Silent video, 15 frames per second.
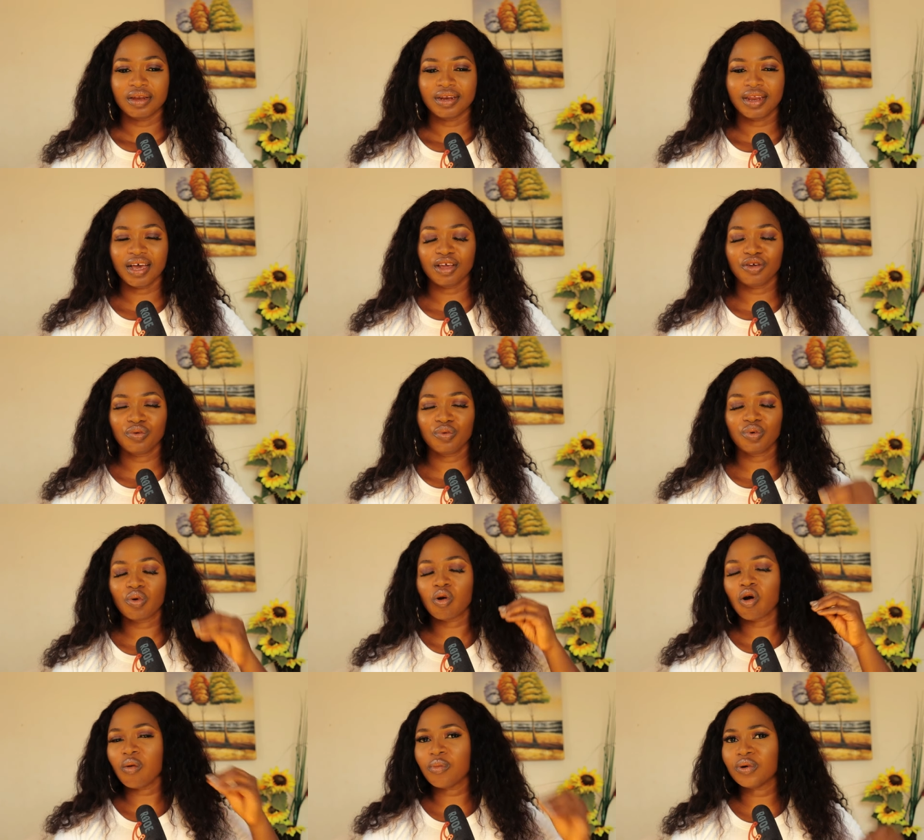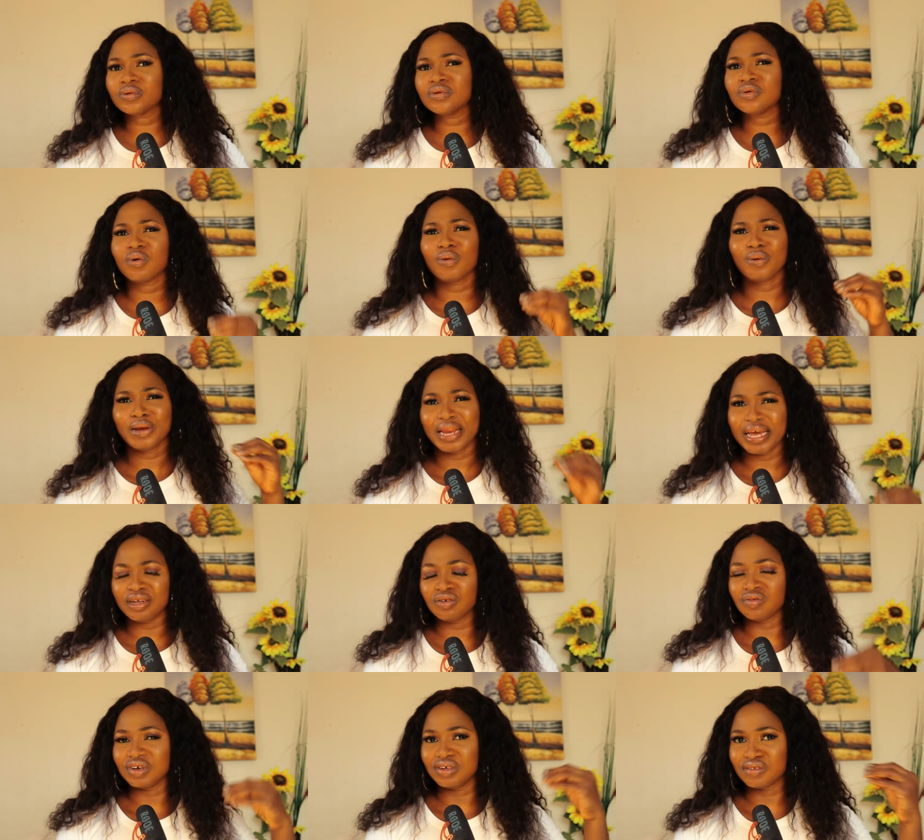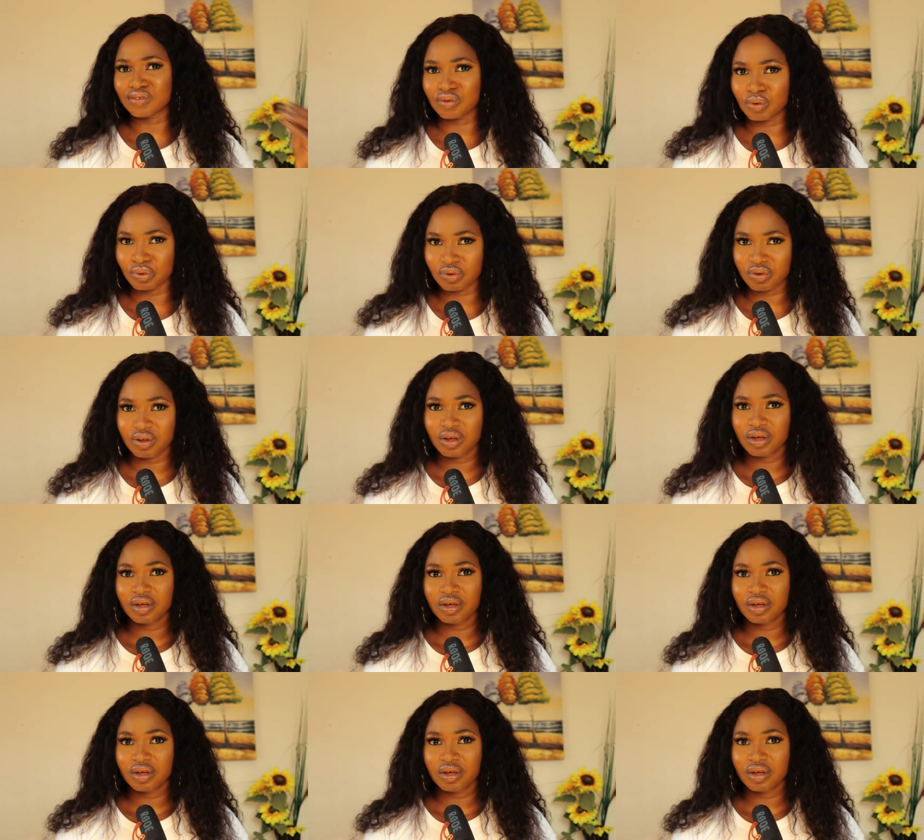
that you will come on online to insult.